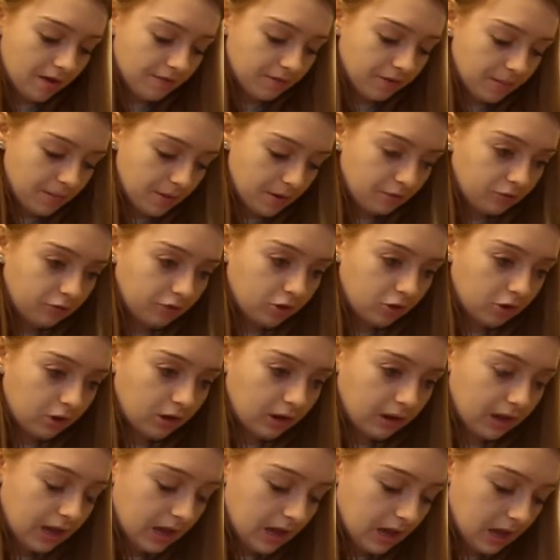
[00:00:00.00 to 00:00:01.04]
every bit of
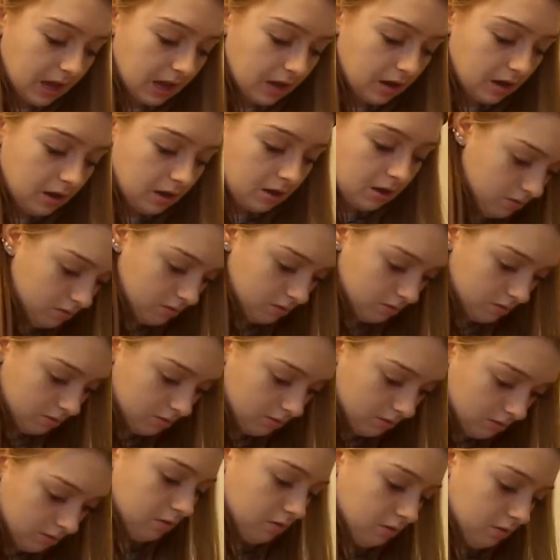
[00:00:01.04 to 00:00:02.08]
chocolate in.
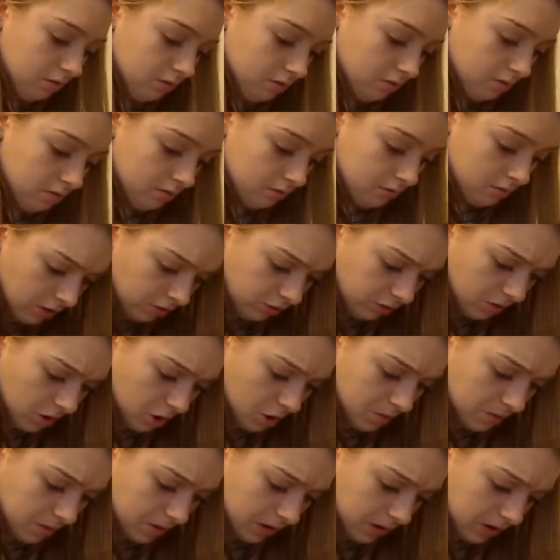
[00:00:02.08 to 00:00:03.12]
How do you
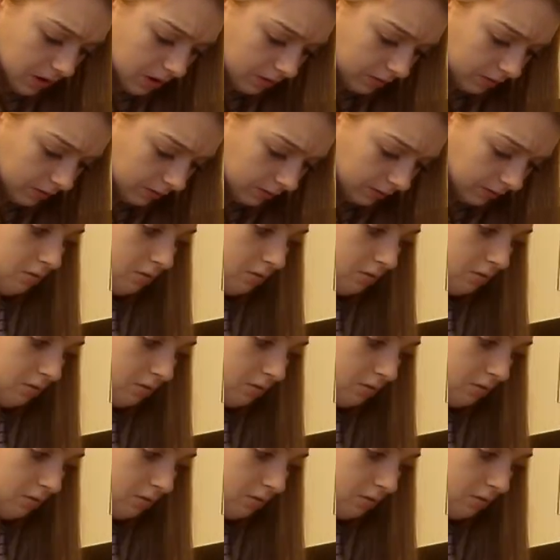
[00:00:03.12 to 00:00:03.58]
open this?